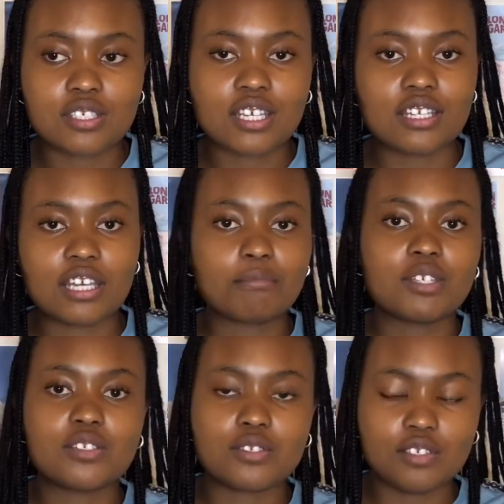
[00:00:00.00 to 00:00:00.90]
can get
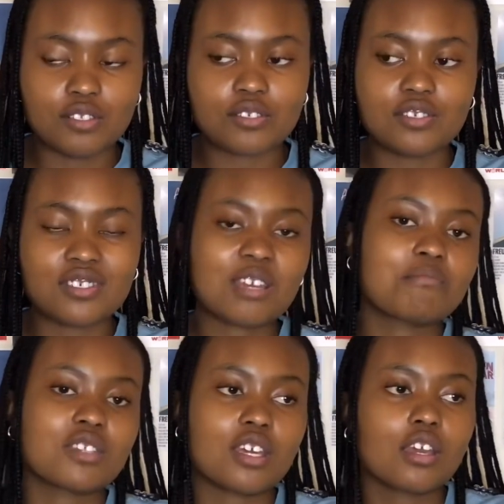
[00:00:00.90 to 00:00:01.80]
me into the same
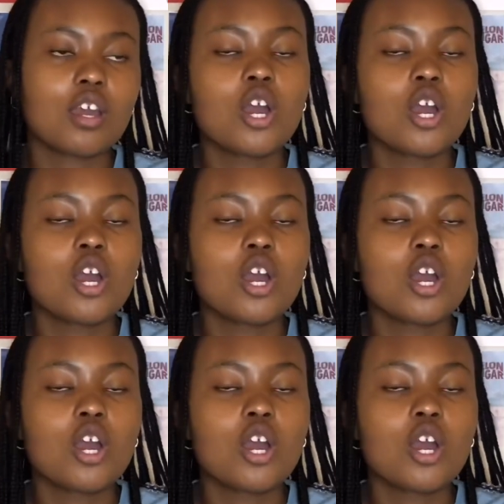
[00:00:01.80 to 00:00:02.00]
thing,